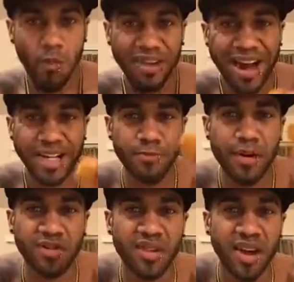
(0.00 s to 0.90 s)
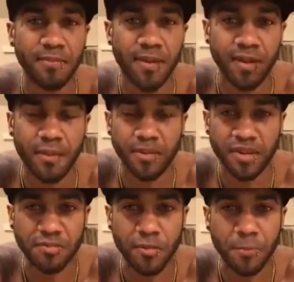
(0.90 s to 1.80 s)
The hash browns you can't pick up with
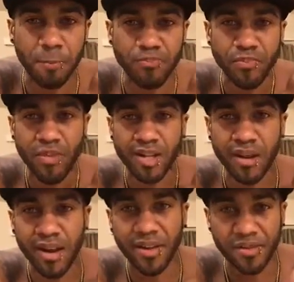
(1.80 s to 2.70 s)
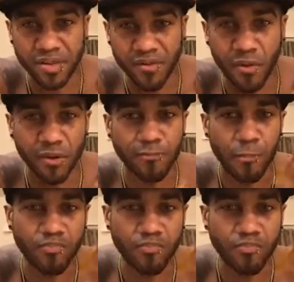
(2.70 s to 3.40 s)
a spoon, so I gotta use the fork.